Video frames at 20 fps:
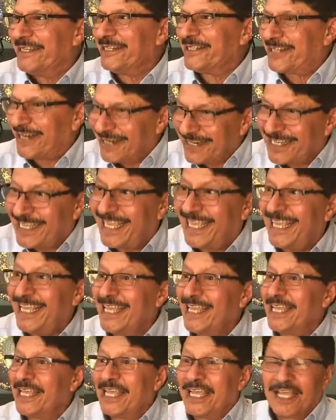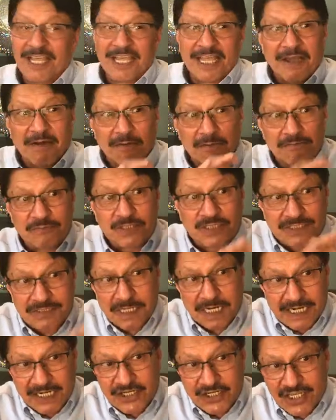Turkey,
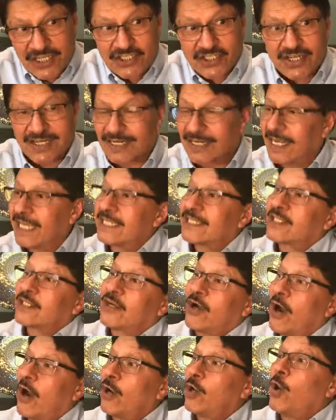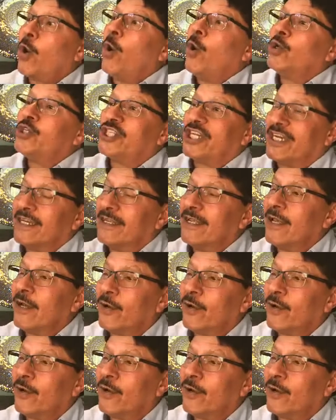a teacher is called Hoca.